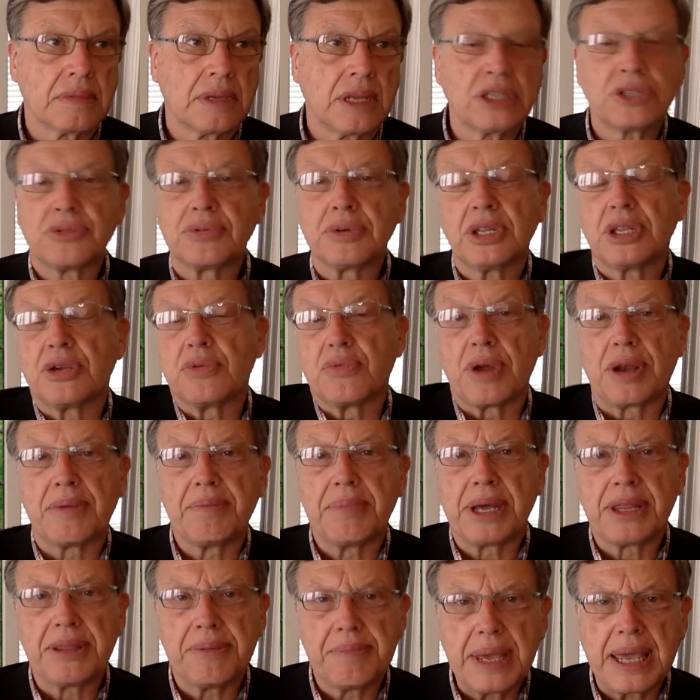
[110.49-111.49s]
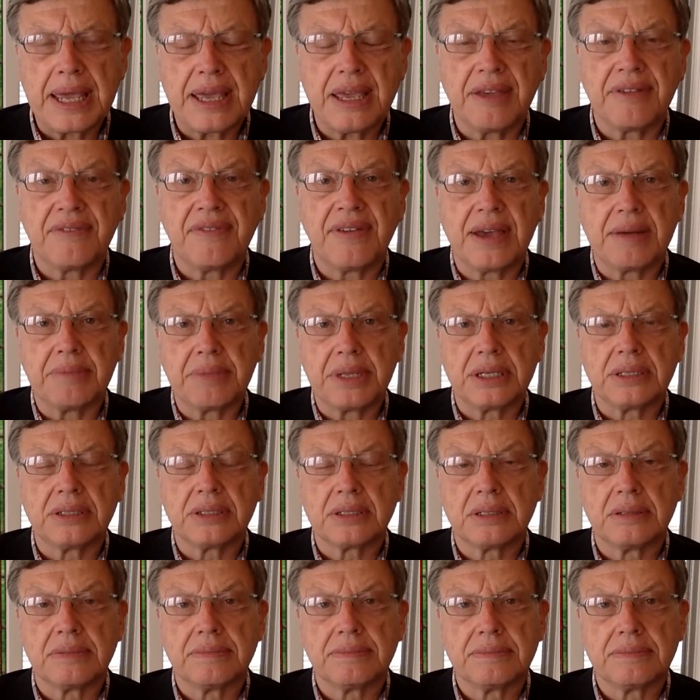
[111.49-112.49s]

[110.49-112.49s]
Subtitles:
it's really run by the banking families.